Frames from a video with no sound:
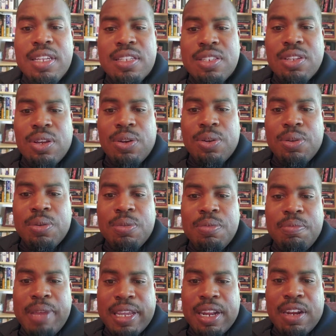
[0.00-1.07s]
So
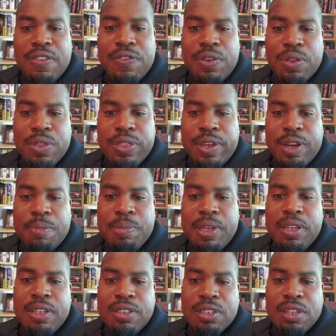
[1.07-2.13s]
magnetic field
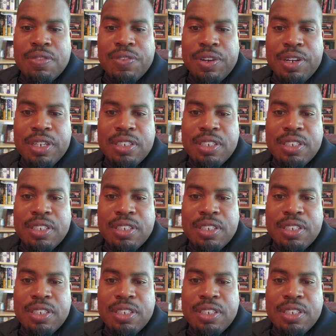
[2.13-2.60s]
therapy is converted